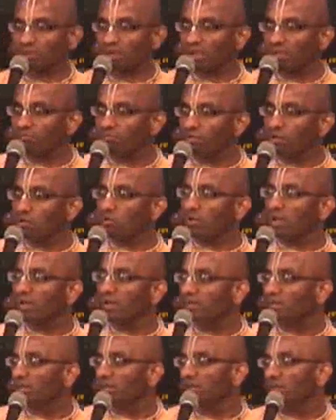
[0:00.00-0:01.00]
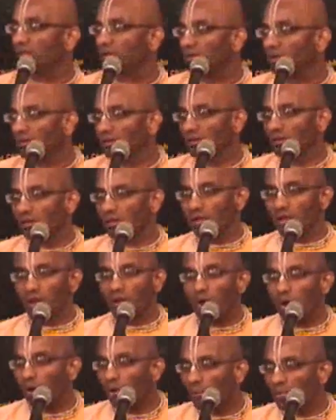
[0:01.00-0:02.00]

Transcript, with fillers: if we look at the uh,